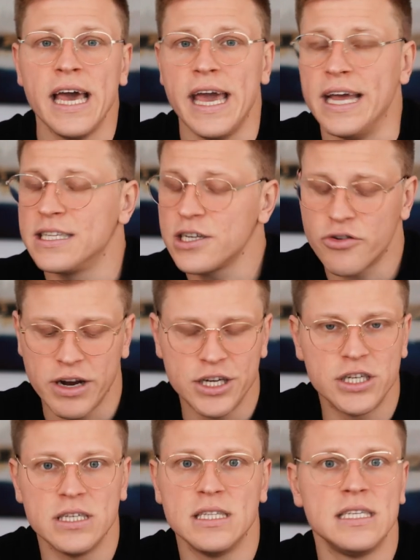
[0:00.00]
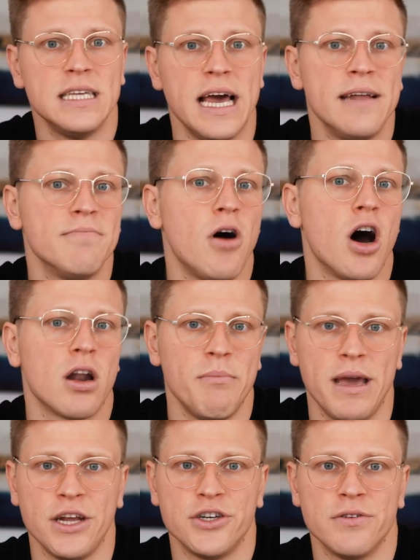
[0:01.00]
integrations and
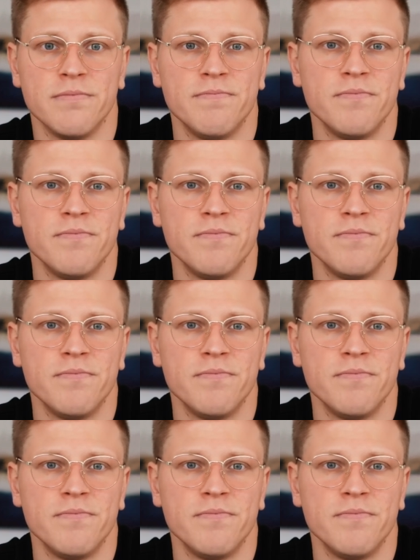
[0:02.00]
automation.